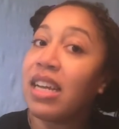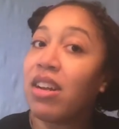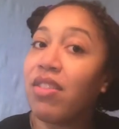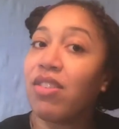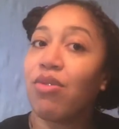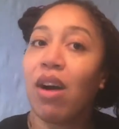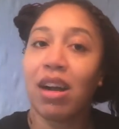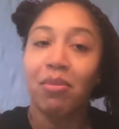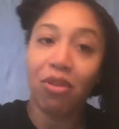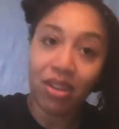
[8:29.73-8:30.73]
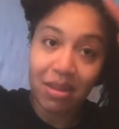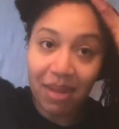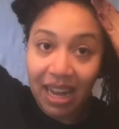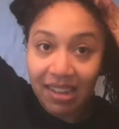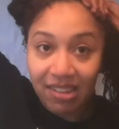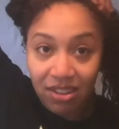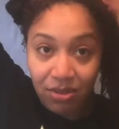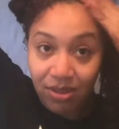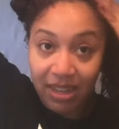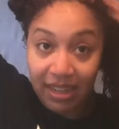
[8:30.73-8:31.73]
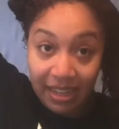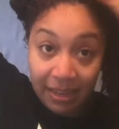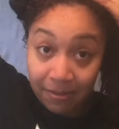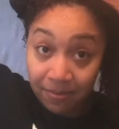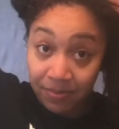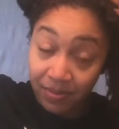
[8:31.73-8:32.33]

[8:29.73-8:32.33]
this guacamole mask to really,